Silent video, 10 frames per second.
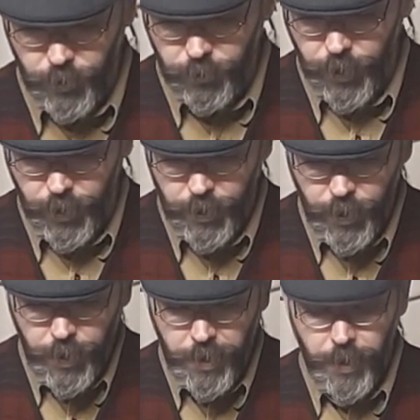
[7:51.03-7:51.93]
Okay,
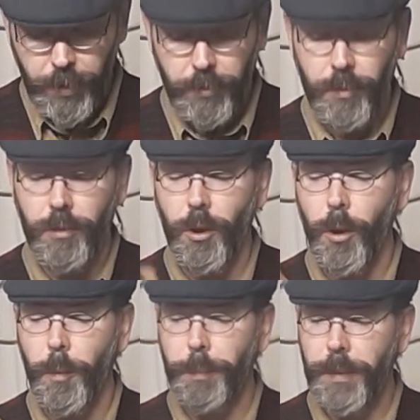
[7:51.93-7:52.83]

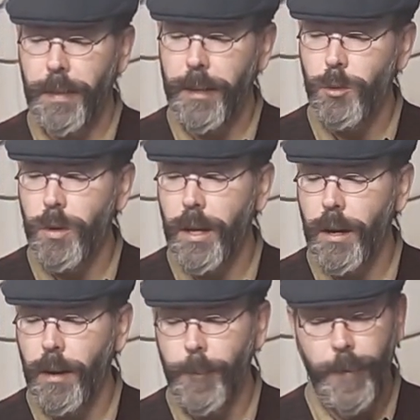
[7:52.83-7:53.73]
so this one
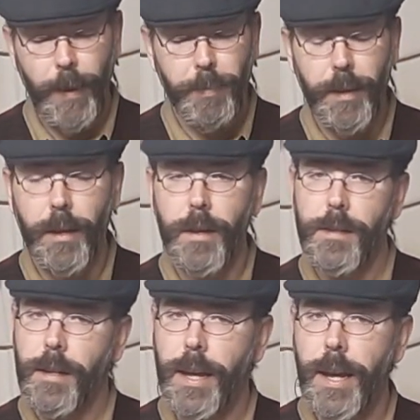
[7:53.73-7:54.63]
here, I'm thinking
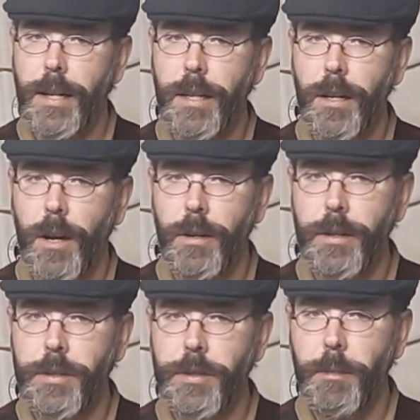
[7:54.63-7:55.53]
is late
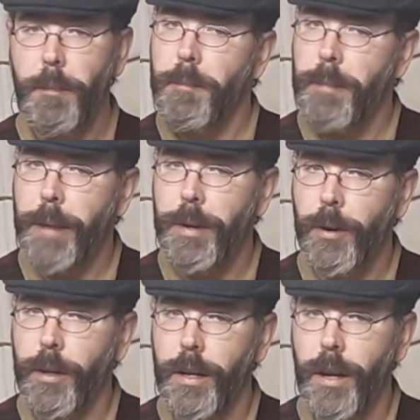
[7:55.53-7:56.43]
1800s, maybe
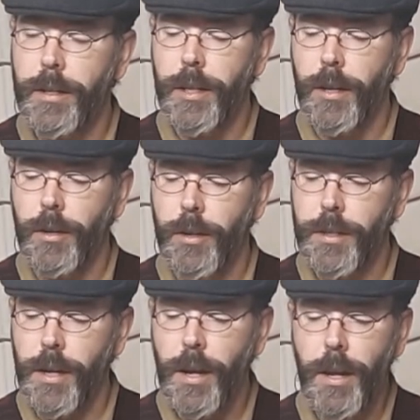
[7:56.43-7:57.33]
early
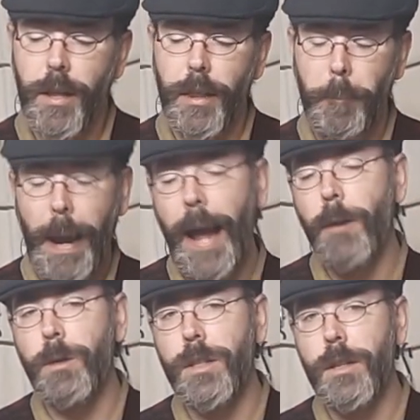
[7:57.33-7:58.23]
1900s. The
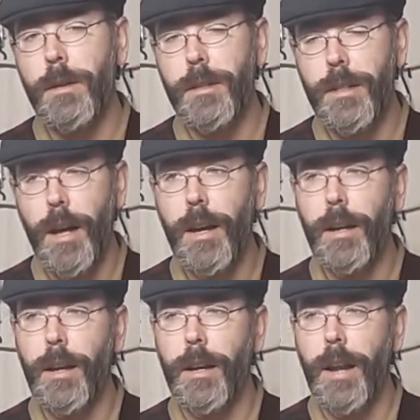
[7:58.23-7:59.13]
patent was
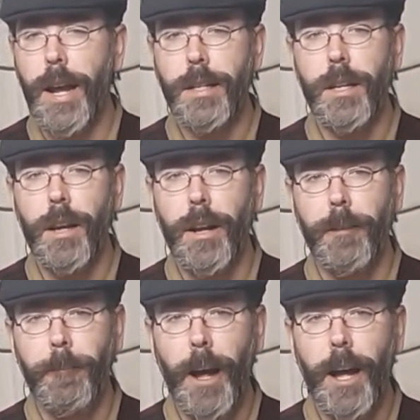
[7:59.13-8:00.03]
designed in
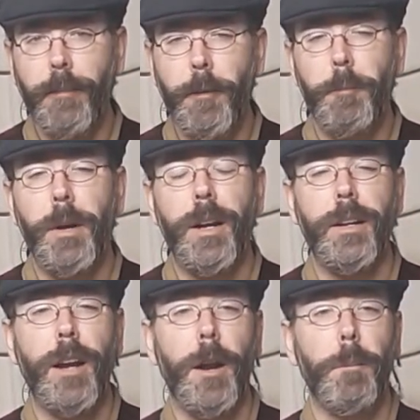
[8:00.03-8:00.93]
1895, but it got